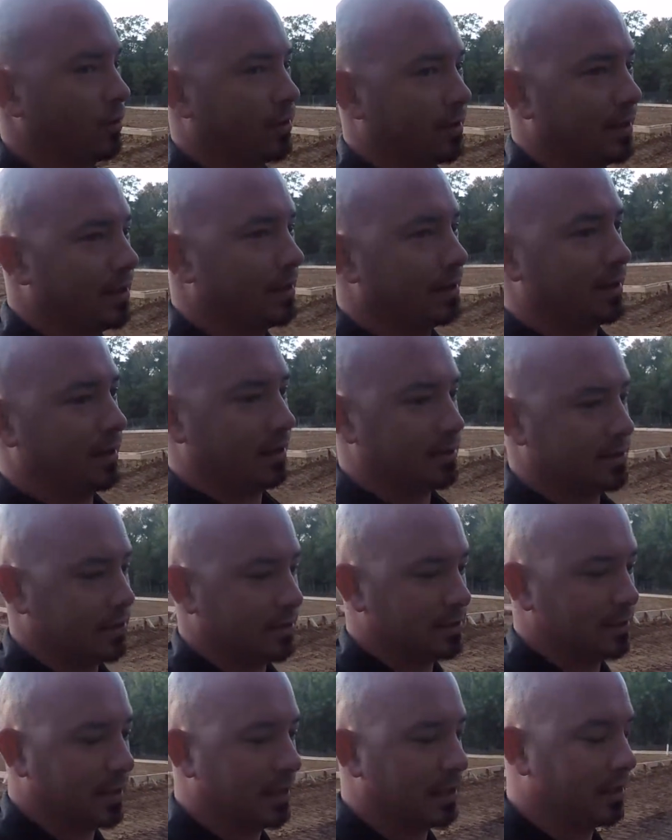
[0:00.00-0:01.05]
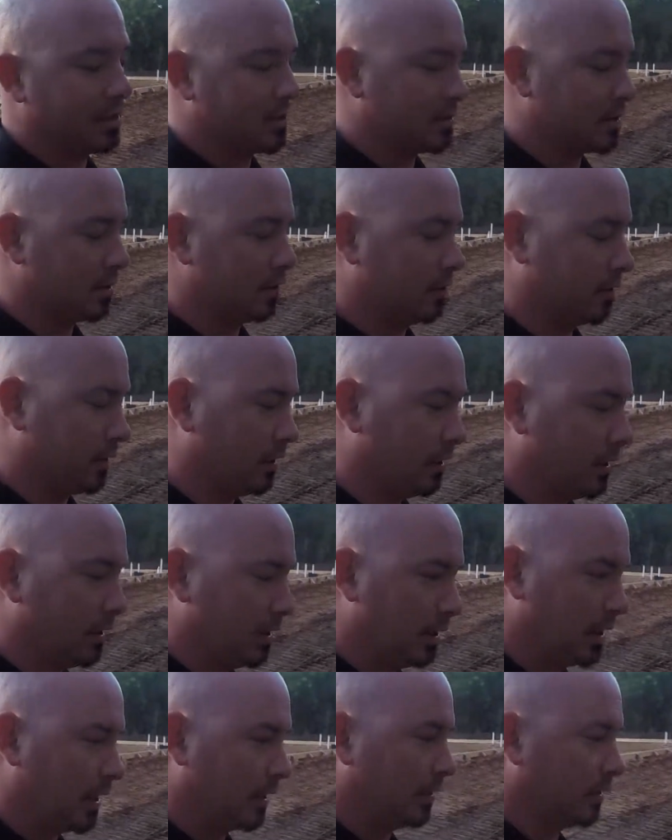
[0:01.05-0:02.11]
within 6 to 8 inches of it.
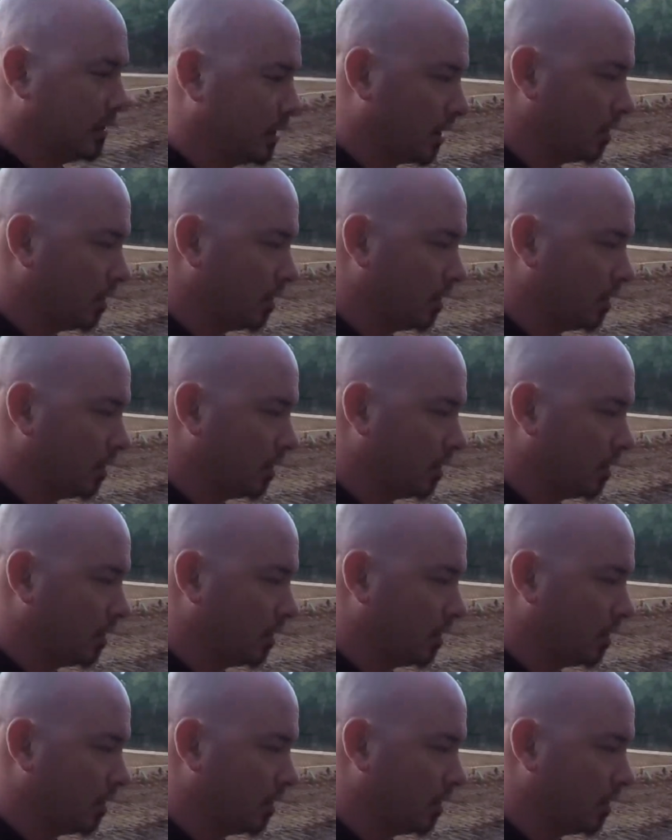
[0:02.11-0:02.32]
And then